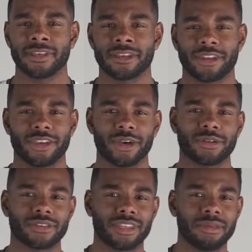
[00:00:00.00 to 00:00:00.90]
Can you go to
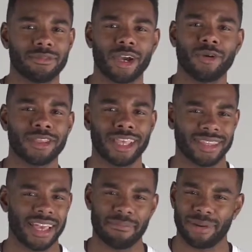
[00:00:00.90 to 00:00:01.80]
sleep knowing that
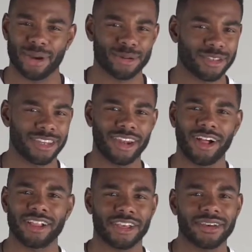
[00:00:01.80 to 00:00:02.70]
that post did
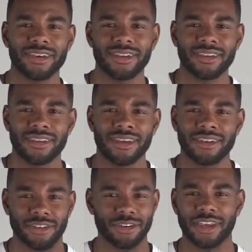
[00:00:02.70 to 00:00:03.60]
all it could?
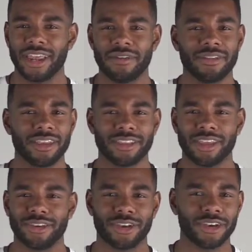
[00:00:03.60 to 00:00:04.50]
You did everything that
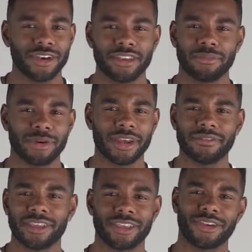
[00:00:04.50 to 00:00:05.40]
you could, you put
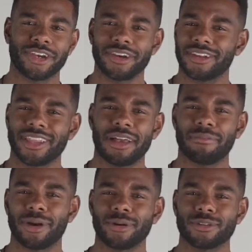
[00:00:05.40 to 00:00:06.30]
everything you could in that
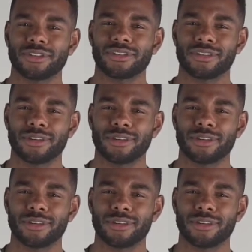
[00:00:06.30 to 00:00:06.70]
post?